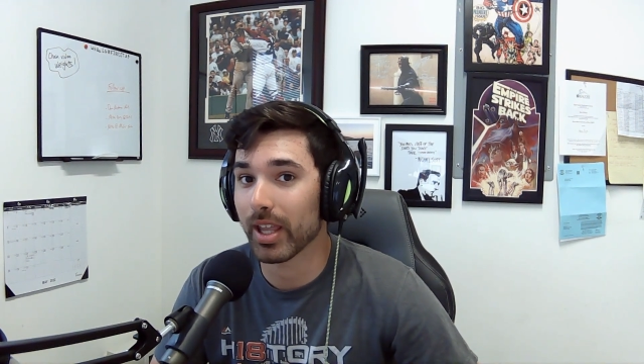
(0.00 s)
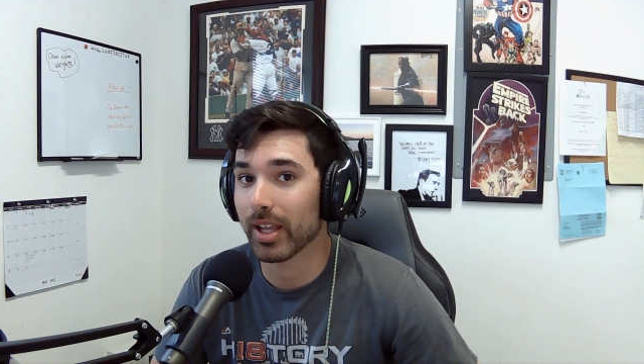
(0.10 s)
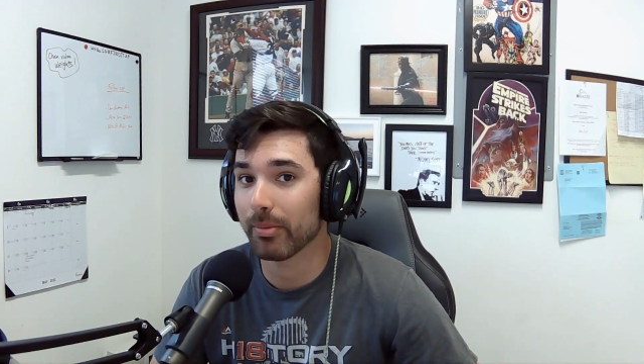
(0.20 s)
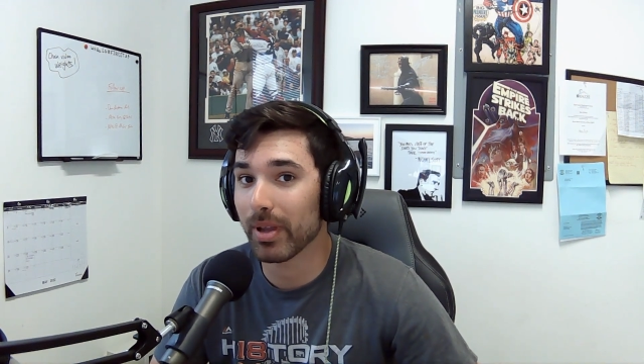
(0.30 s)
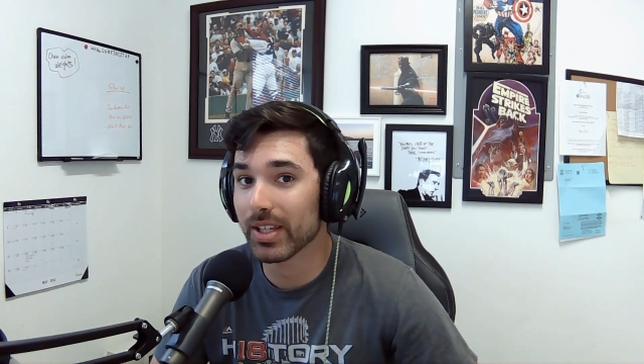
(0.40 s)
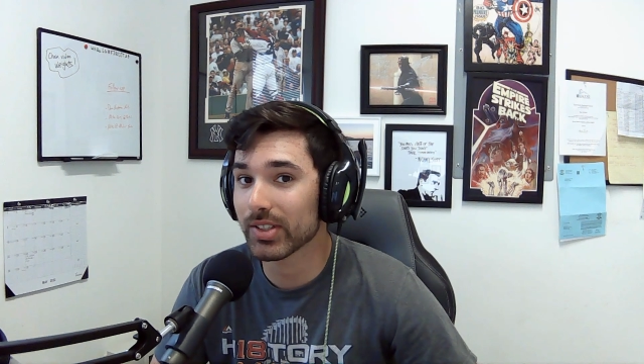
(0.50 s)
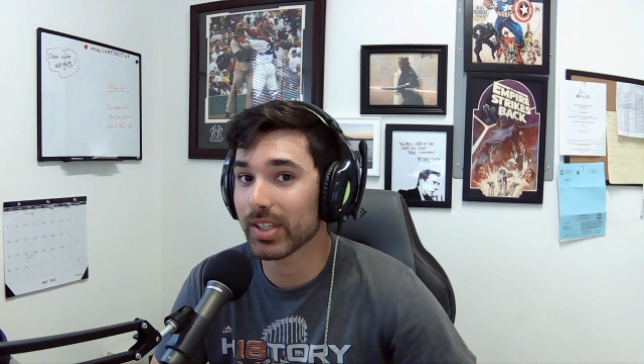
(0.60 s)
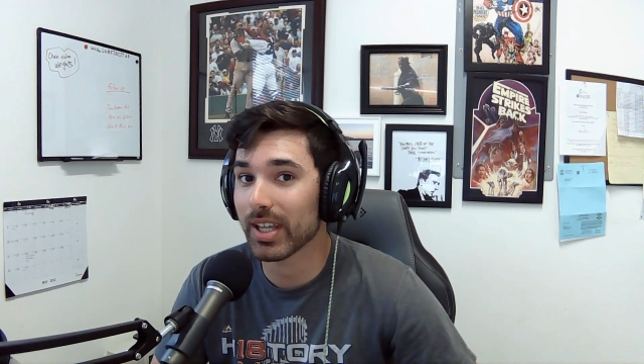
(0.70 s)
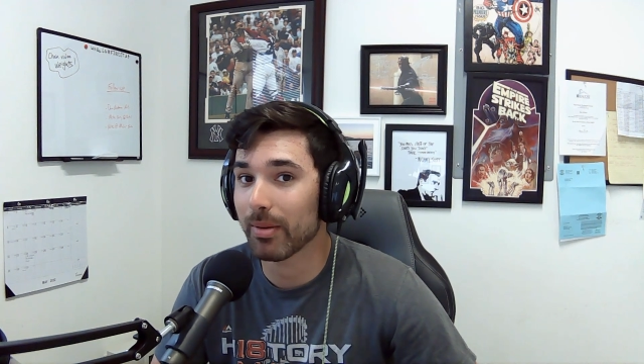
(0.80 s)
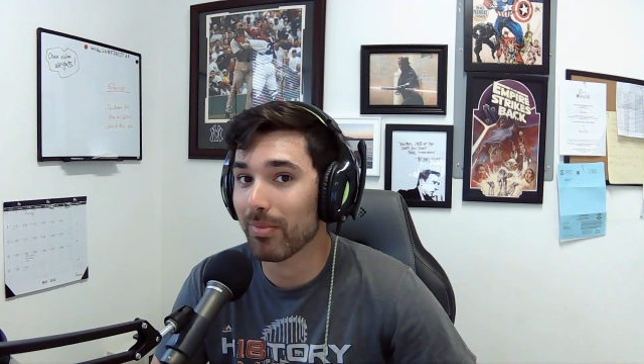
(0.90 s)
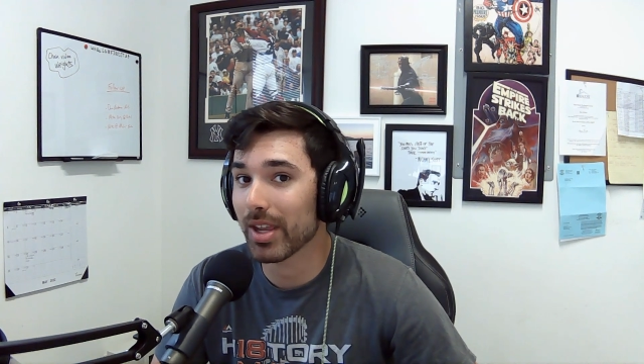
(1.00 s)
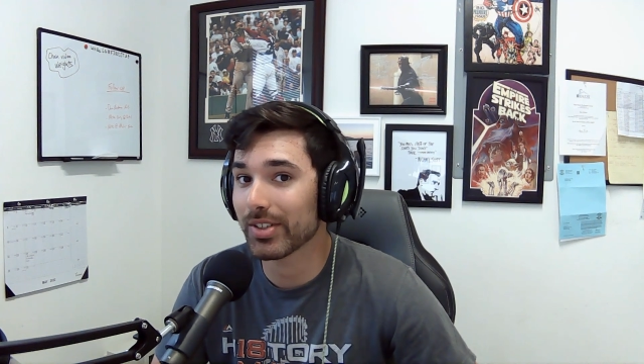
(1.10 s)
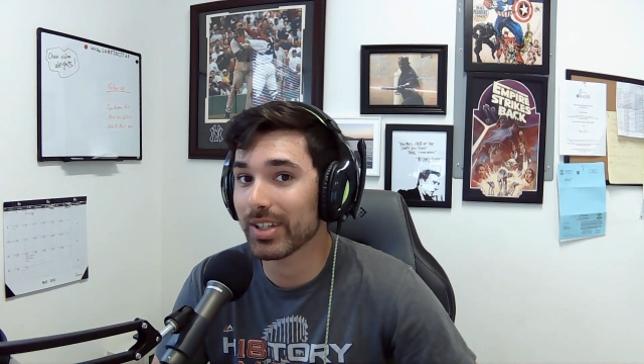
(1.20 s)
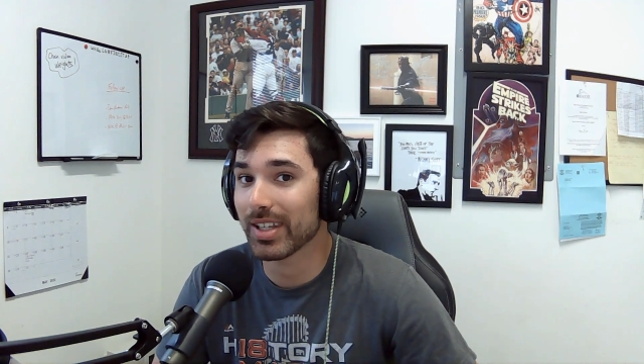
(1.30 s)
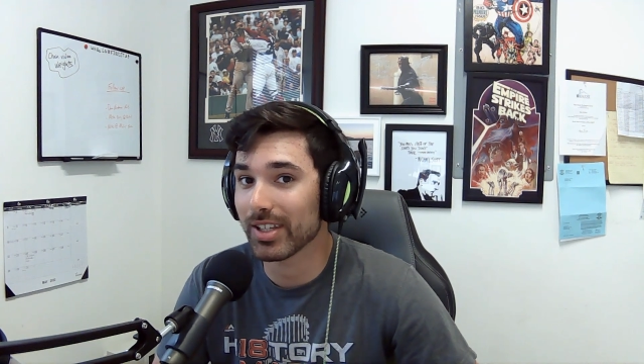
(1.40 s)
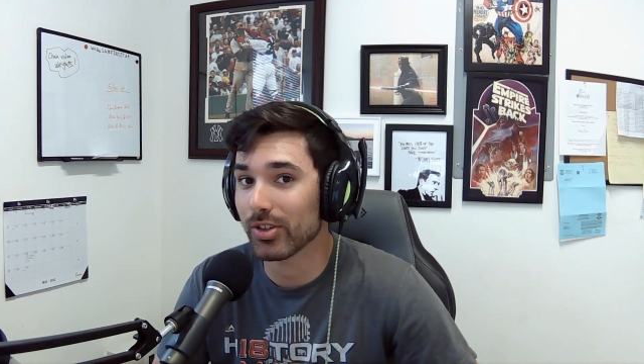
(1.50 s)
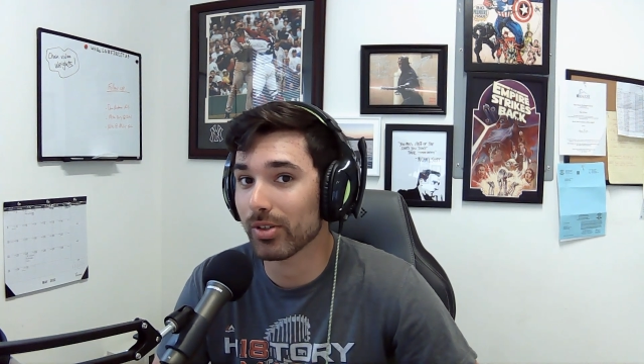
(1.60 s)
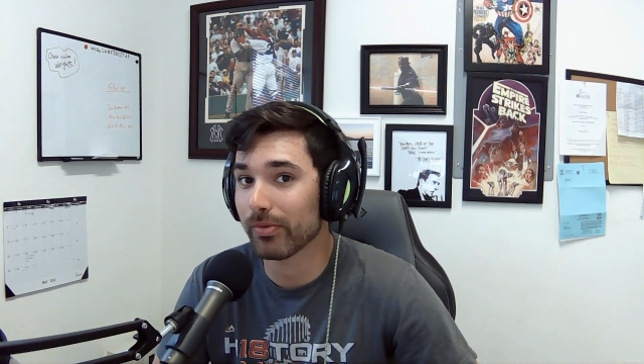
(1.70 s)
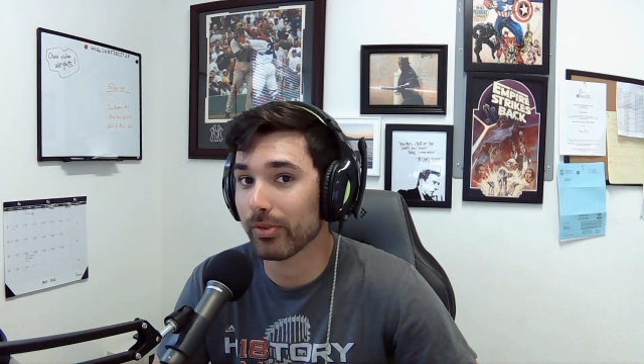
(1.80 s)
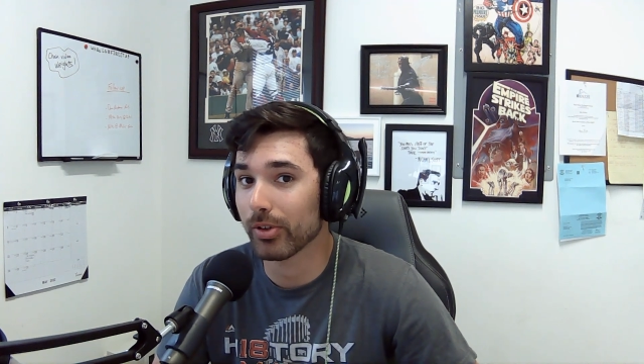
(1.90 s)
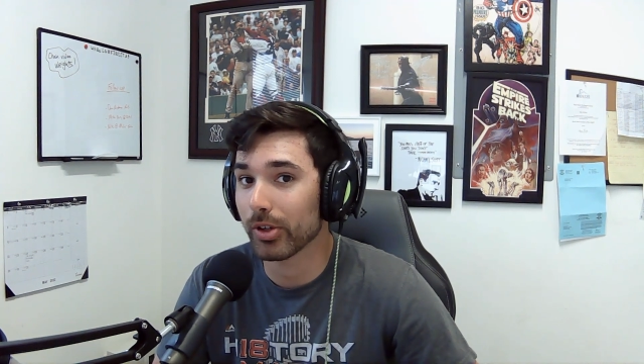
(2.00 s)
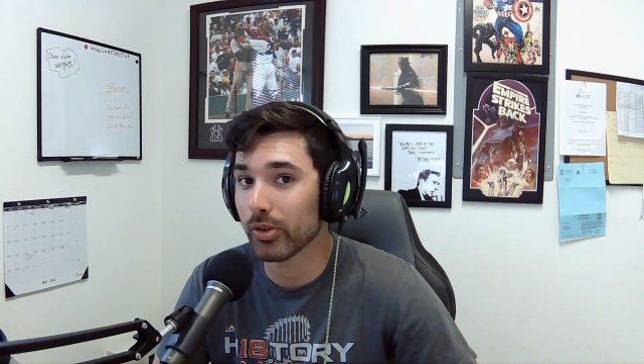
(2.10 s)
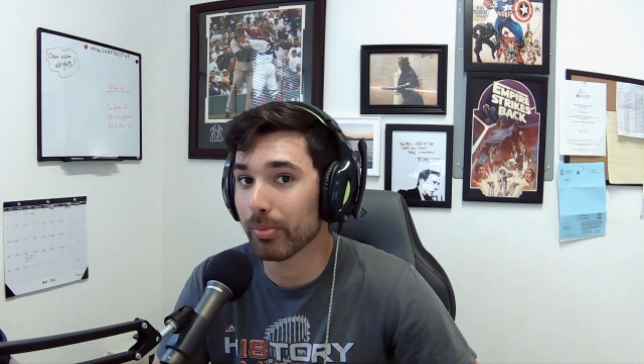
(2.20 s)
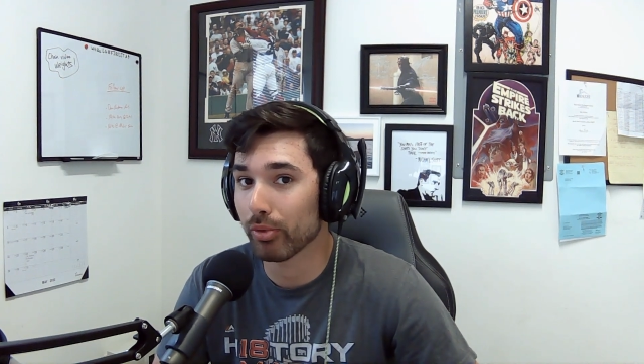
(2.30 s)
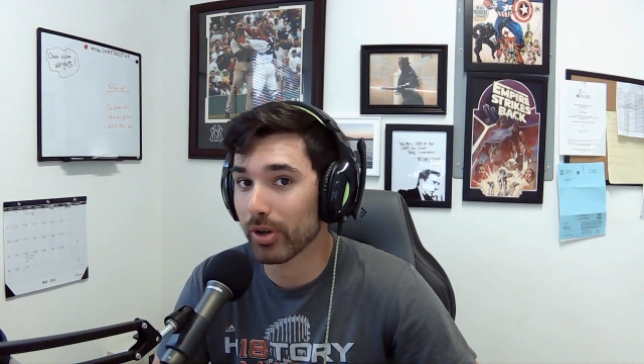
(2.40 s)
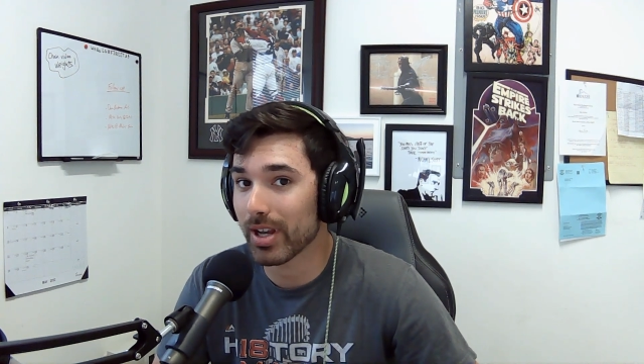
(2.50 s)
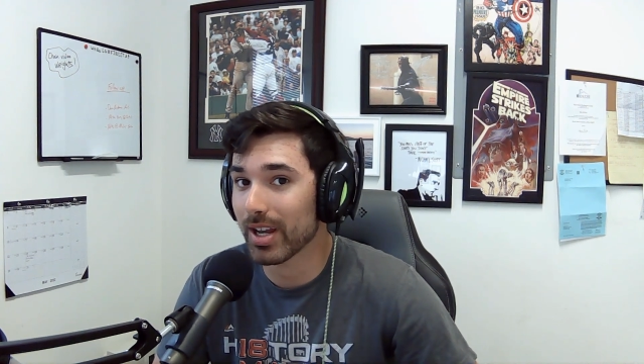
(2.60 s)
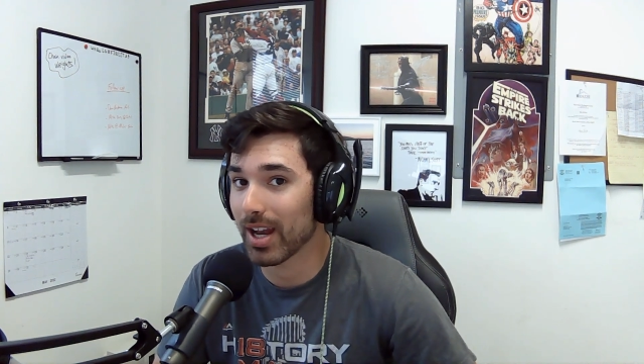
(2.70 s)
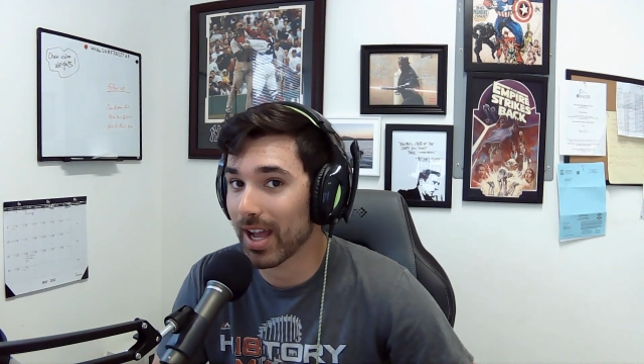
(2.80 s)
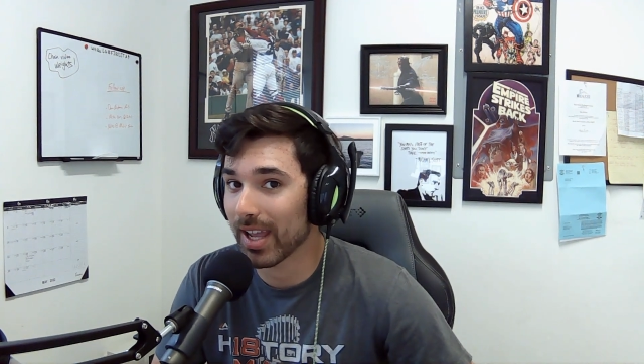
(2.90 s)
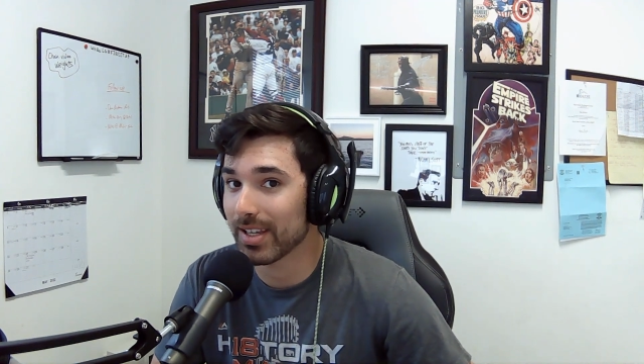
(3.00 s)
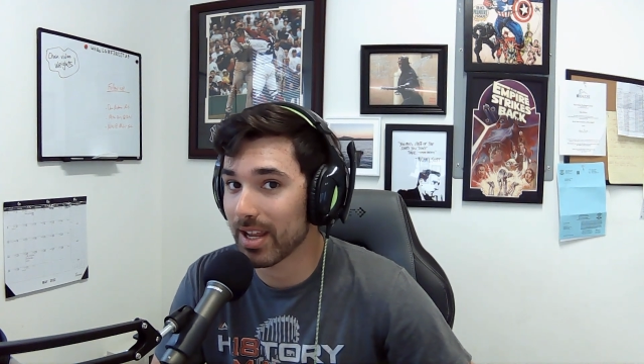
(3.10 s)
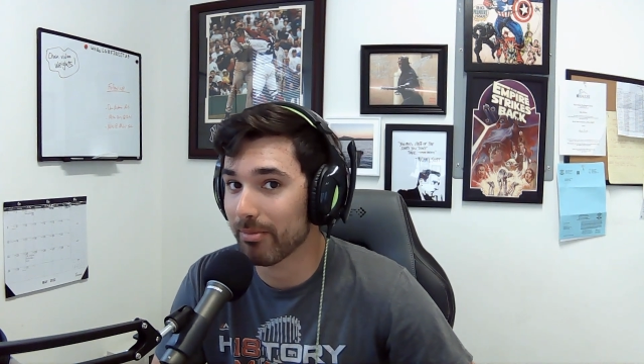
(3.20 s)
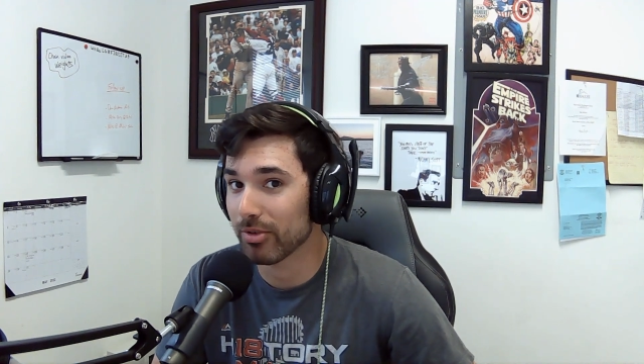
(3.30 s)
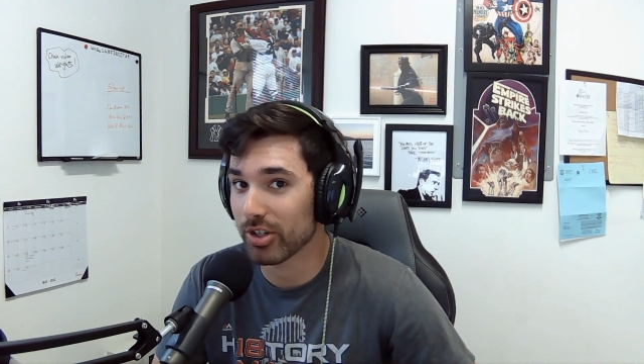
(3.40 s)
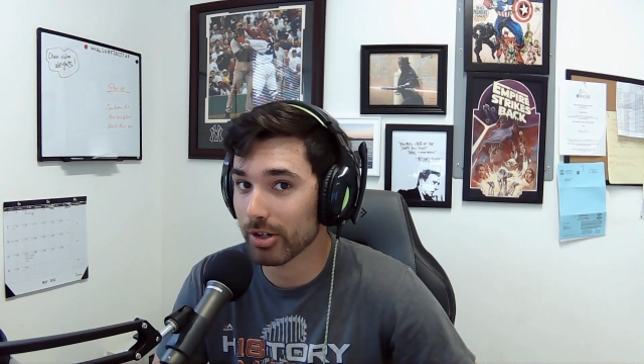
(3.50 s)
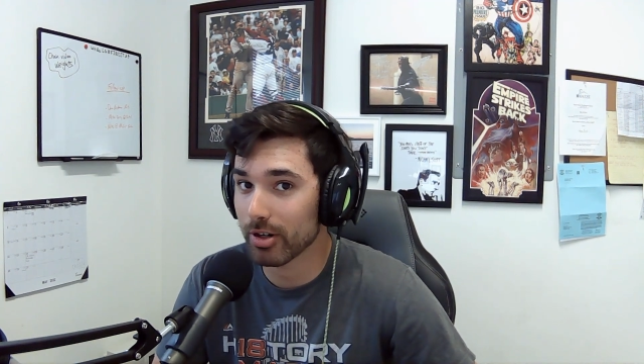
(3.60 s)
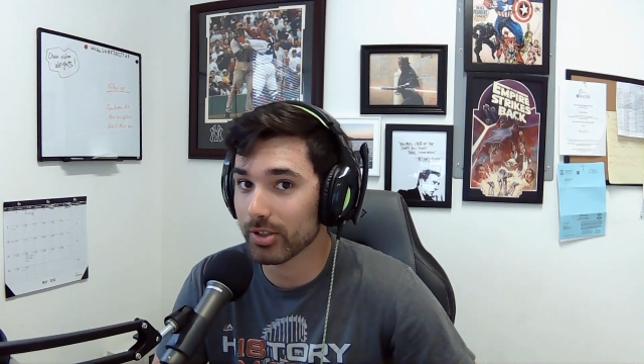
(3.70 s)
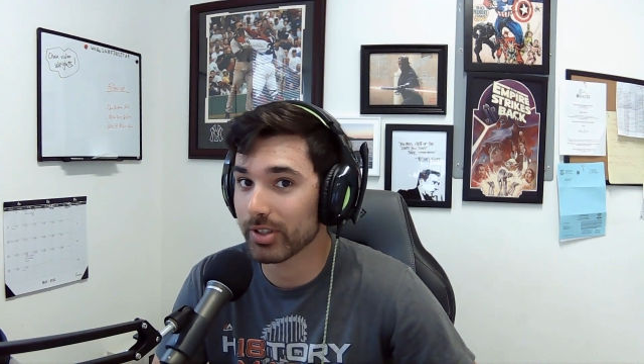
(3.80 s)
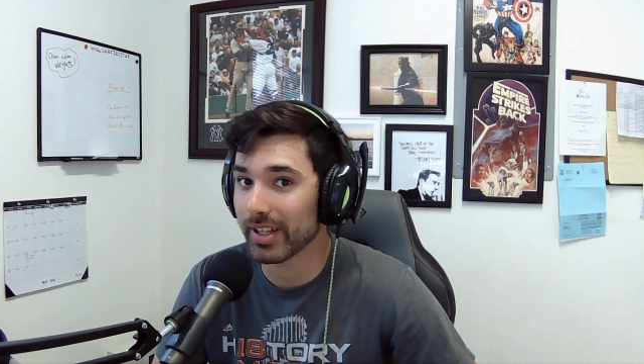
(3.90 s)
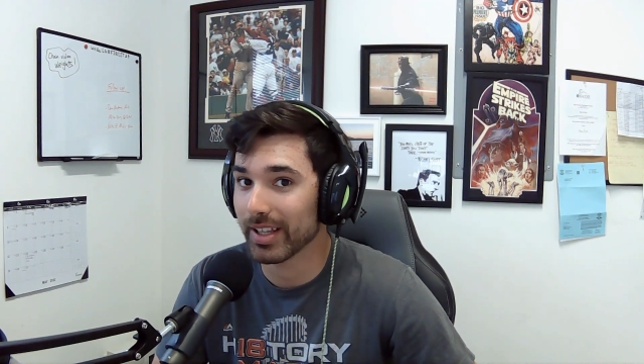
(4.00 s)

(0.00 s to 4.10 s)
and basically it makes it easier for you to print in high temp materials